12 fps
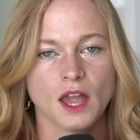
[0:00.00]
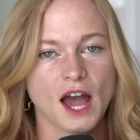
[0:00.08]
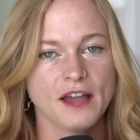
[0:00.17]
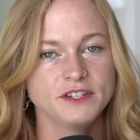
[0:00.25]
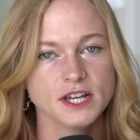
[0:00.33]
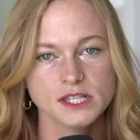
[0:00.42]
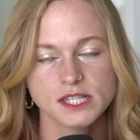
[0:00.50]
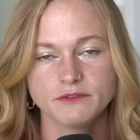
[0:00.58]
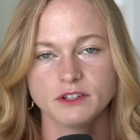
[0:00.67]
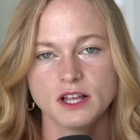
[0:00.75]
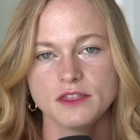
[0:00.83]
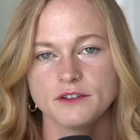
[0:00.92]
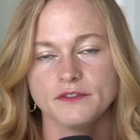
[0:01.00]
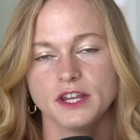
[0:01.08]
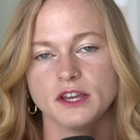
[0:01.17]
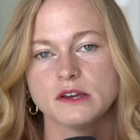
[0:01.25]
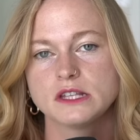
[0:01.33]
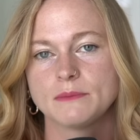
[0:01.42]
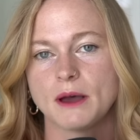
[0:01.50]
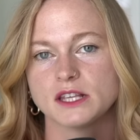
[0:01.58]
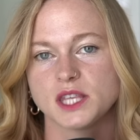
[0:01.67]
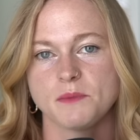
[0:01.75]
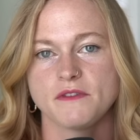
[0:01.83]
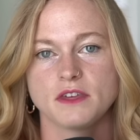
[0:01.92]
I've done several other videos about
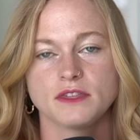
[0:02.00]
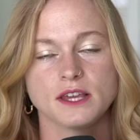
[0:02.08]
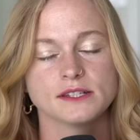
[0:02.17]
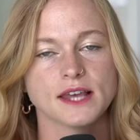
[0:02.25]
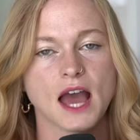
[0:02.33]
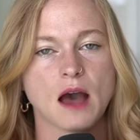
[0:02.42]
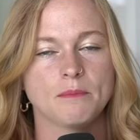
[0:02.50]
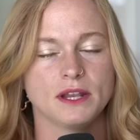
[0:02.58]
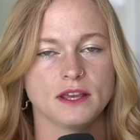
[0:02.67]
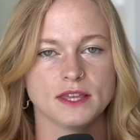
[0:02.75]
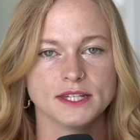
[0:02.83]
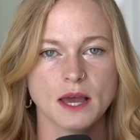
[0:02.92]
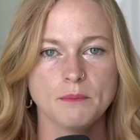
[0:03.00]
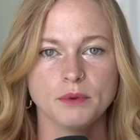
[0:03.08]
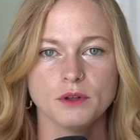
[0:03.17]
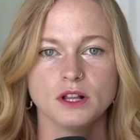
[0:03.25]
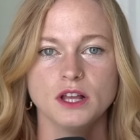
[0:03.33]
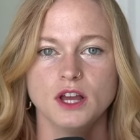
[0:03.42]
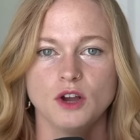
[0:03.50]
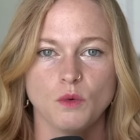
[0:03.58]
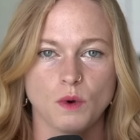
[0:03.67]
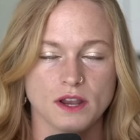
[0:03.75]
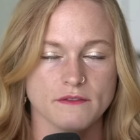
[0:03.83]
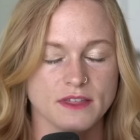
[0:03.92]
some of the things that happen in the temple.
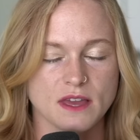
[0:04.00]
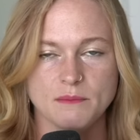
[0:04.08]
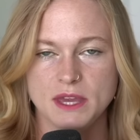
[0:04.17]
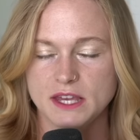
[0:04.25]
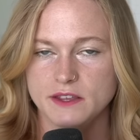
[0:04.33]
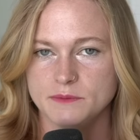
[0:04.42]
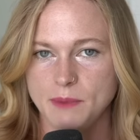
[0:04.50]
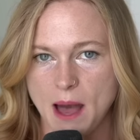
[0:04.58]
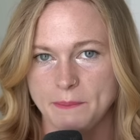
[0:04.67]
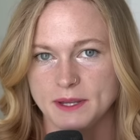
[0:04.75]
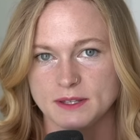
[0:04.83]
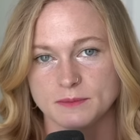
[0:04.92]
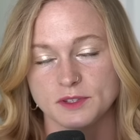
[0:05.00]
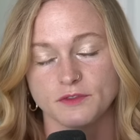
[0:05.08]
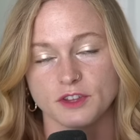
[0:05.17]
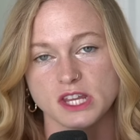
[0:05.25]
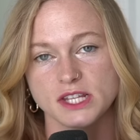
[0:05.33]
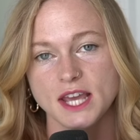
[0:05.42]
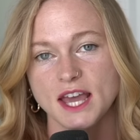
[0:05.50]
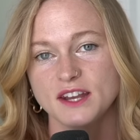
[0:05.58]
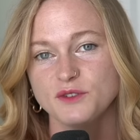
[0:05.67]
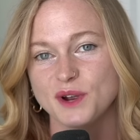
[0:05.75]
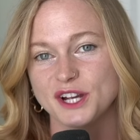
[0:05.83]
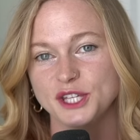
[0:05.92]
One of them is baptisms for the
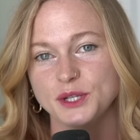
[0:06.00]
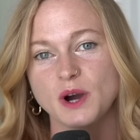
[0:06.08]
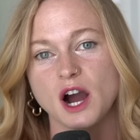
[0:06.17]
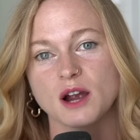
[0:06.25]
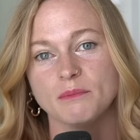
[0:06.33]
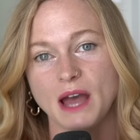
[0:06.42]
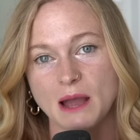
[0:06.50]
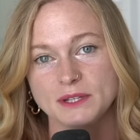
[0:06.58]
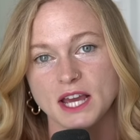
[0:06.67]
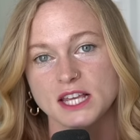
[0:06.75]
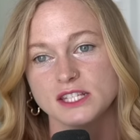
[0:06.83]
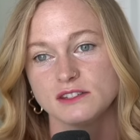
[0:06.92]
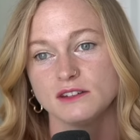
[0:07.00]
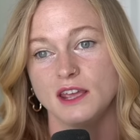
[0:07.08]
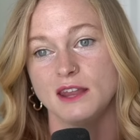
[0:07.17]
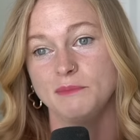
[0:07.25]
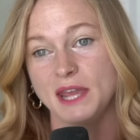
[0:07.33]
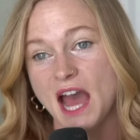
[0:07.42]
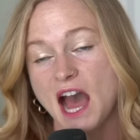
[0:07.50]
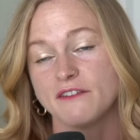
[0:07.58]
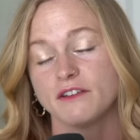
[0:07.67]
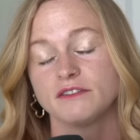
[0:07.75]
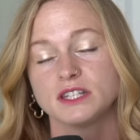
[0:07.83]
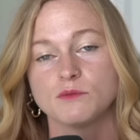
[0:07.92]
dead, where you are baptized in
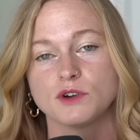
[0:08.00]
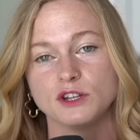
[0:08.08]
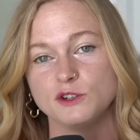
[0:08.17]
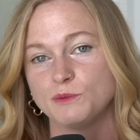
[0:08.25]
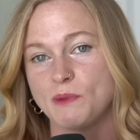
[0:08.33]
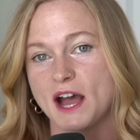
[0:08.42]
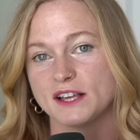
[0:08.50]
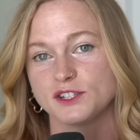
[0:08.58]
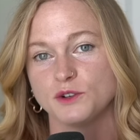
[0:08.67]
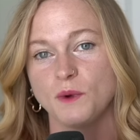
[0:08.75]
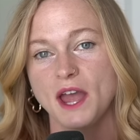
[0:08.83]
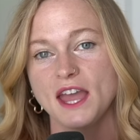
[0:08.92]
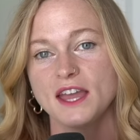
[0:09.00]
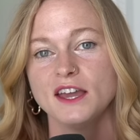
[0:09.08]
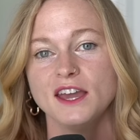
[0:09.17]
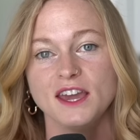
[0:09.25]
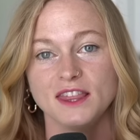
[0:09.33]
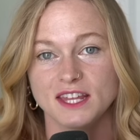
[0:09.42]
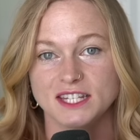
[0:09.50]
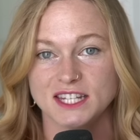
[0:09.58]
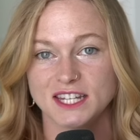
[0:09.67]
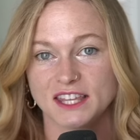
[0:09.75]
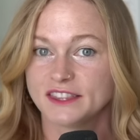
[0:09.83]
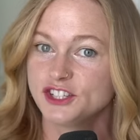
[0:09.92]
behalf of someone who's passed away that
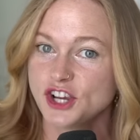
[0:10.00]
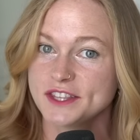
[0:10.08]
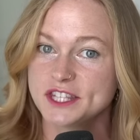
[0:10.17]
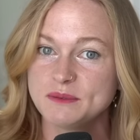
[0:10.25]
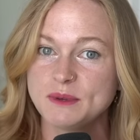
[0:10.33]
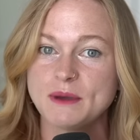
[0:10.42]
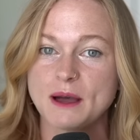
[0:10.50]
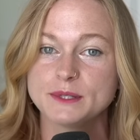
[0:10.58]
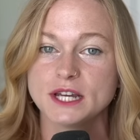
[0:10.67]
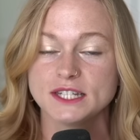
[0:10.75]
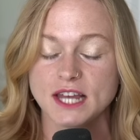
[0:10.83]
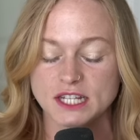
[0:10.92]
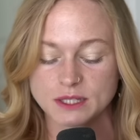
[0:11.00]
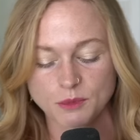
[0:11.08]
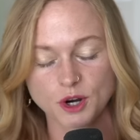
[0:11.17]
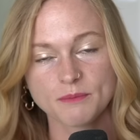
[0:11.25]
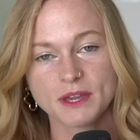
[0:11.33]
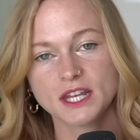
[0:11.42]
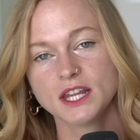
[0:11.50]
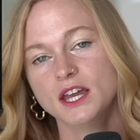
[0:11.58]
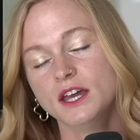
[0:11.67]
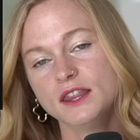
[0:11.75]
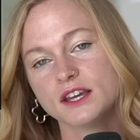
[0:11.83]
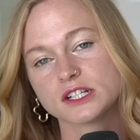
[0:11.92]
didn't get the chance to be baptized as a Mormon.
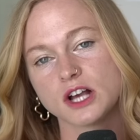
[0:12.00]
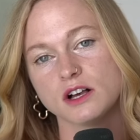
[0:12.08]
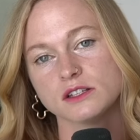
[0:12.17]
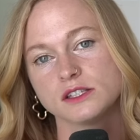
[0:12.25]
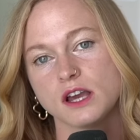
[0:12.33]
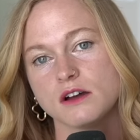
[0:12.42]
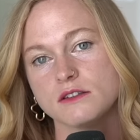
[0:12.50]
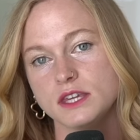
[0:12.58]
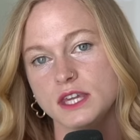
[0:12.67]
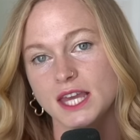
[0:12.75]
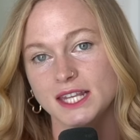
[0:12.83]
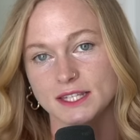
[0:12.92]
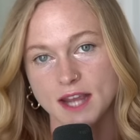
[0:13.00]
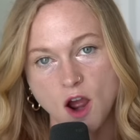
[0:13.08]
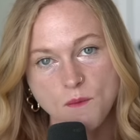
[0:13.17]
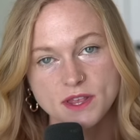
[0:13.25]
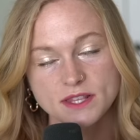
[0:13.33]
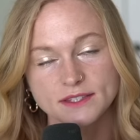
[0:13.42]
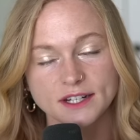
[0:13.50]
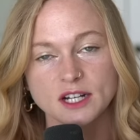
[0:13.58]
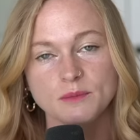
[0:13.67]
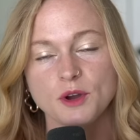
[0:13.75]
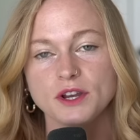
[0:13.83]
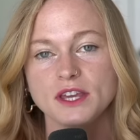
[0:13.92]
There's also the endowment
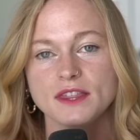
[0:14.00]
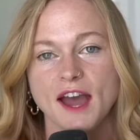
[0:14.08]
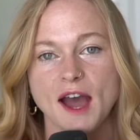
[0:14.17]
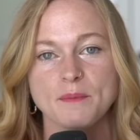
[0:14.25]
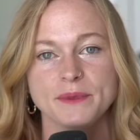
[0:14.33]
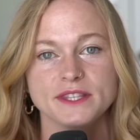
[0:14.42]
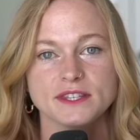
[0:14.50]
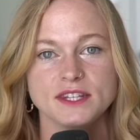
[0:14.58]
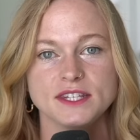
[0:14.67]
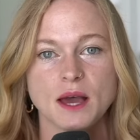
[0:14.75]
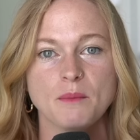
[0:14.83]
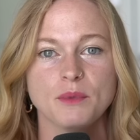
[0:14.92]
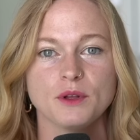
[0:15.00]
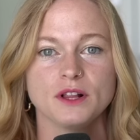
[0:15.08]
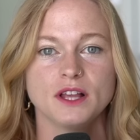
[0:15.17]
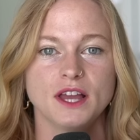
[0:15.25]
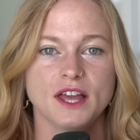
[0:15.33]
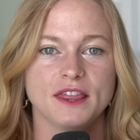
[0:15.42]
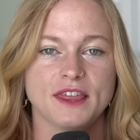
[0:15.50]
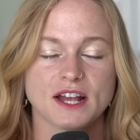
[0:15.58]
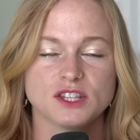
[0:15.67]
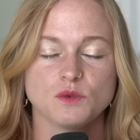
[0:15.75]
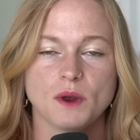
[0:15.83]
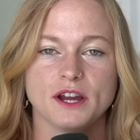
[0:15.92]
ceremony that happens in the temple.
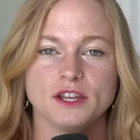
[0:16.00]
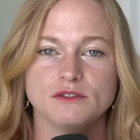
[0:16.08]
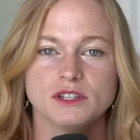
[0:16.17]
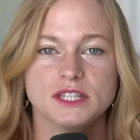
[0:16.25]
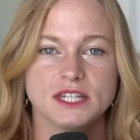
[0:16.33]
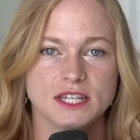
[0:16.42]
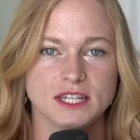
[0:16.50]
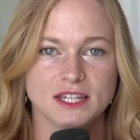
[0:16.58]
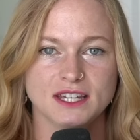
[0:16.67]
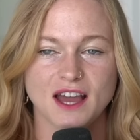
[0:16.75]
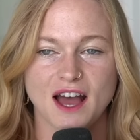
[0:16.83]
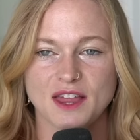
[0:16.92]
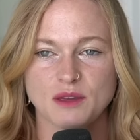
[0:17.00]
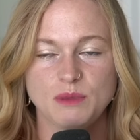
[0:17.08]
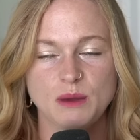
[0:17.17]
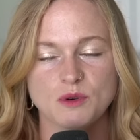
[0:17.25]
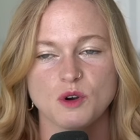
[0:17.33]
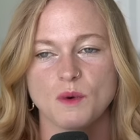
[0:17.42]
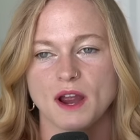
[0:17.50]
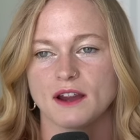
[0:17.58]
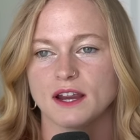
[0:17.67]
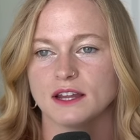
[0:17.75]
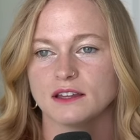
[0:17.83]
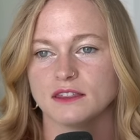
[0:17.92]
That's where you see uh, the people
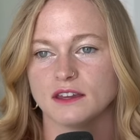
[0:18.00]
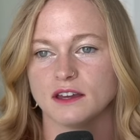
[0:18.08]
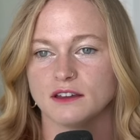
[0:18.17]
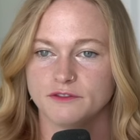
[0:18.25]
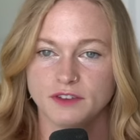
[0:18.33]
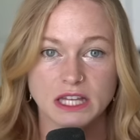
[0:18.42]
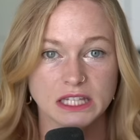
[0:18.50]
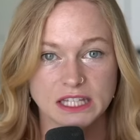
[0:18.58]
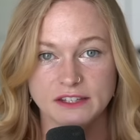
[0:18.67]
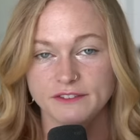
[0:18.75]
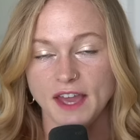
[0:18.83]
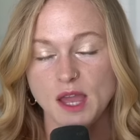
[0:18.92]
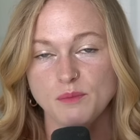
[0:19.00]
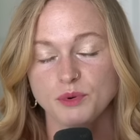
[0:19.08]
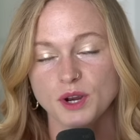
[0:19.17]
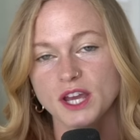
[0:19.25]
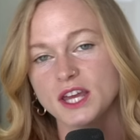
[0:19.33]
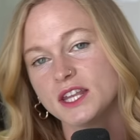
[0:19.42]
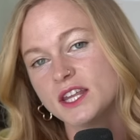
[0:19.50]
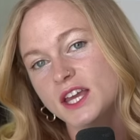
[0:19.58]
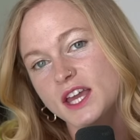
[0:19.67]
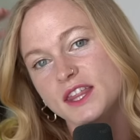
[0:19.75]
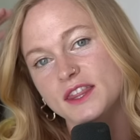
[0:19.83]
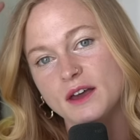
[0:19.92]
wearing the fig leaf apron,
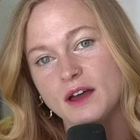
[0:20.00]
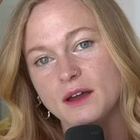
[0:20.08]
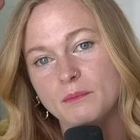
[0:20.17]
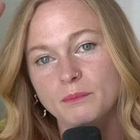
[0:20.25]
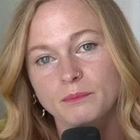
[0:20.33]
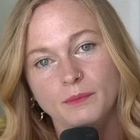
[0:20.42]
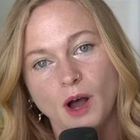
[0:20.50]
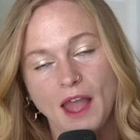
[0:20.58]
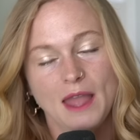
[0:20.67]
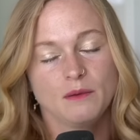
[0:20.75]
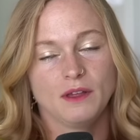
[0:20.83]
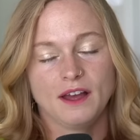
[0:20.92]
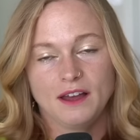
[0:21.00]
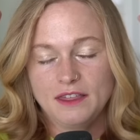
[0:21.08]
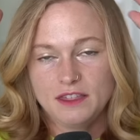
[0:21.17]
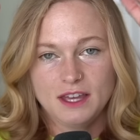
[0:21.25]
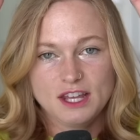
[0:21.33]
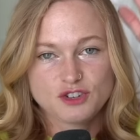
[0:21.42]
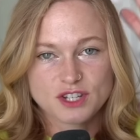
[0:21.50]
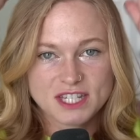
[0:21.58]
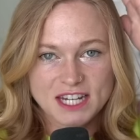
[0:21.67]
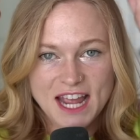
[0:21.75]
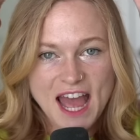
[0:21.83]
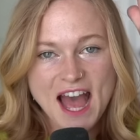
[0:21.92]
the uh, the
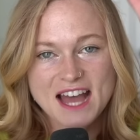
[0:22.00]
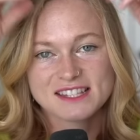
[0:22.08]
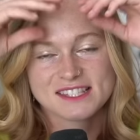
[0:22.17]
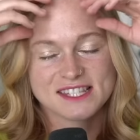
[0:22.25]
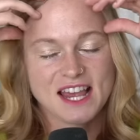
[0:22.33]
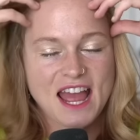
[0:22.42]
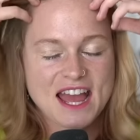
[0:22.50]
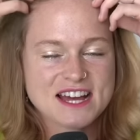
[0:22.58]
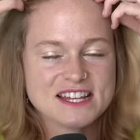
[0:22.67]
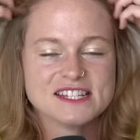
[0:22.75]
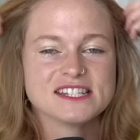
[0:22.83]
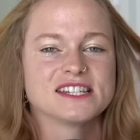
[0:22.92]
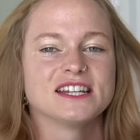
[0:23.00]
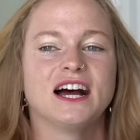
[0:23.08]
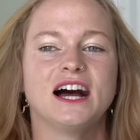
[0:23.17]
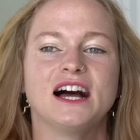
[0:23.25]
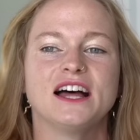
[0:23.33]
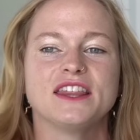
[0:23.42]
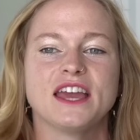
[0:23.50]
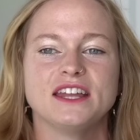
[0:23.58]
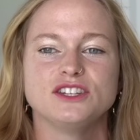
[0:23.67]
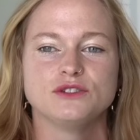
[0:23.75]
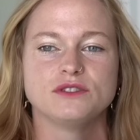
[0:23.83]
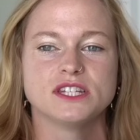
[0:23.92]
interesting hats, and uh, they
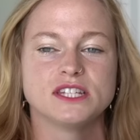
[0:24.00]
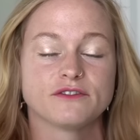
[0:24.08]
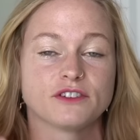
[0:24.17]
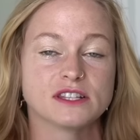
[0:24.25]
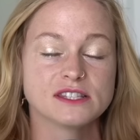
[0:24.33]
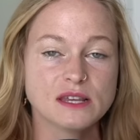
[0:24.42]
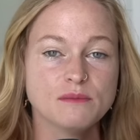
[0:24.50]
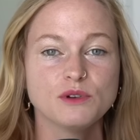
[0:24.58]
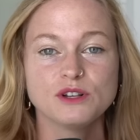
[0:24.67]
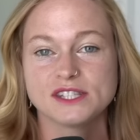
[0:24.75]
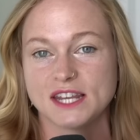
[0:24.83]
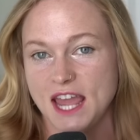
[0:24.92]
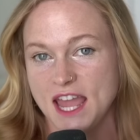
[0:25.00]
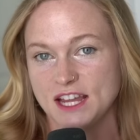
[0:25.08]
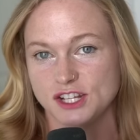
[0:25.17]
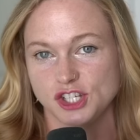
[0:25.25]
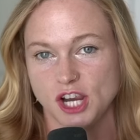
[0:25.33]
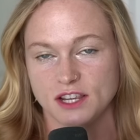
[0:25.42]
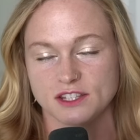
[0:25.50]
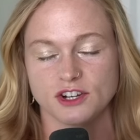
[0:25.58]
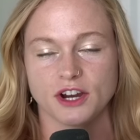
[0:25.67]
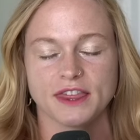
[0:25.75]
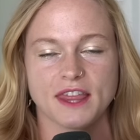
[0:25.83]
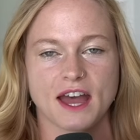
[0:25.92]
do the different symbols and handshakes
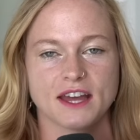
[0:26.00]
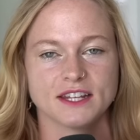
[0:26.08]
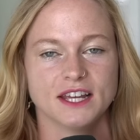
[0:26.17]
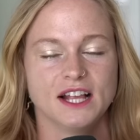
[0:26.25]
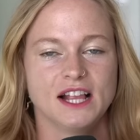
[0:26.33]
during that.